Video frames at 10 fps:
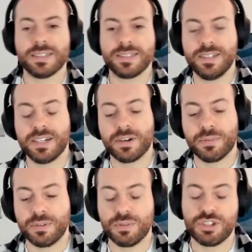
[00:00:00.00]
last
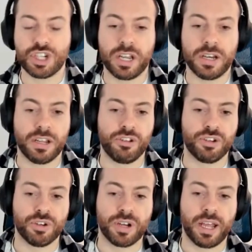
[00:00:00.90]
year I went to the Giant
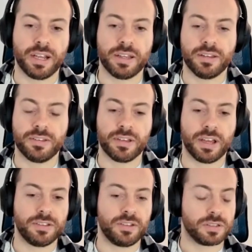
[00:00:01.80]
Nation
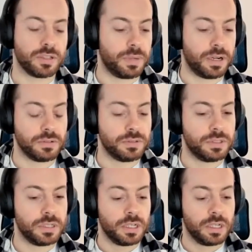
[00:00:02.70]
and I talked
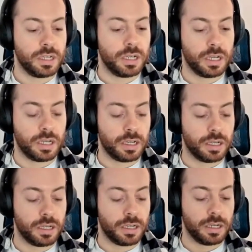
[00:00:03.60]
about
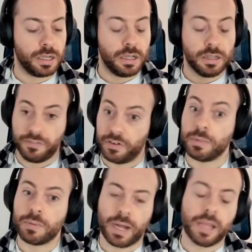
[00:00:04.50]
the
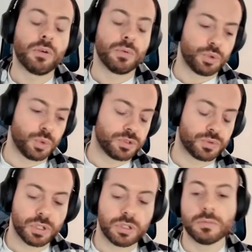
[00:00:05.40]
former Biome,
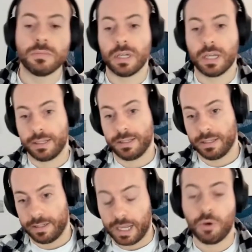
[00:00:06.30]
which was Rome,
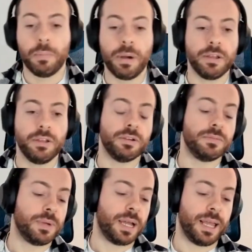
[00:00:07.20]
and now
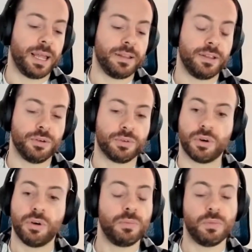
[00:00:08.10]
Biome.
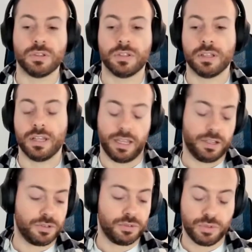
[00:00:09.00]
And Rome
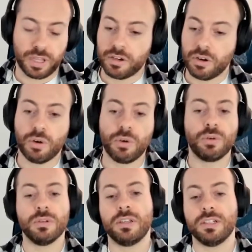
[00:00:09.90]
wanted to take
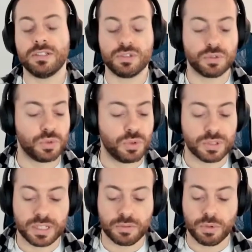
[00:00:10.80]
all these
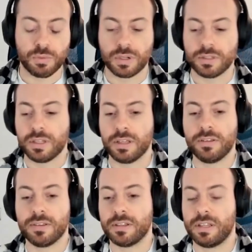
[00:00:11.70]
tools that we
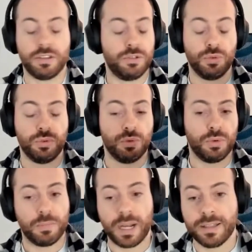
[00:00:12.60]
wanted that
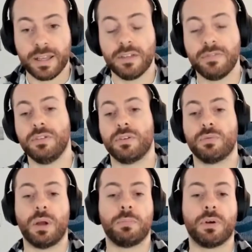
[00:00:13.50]
you might have
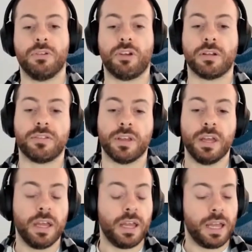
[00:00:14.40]
in your web
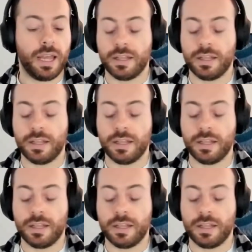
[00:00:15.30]
projects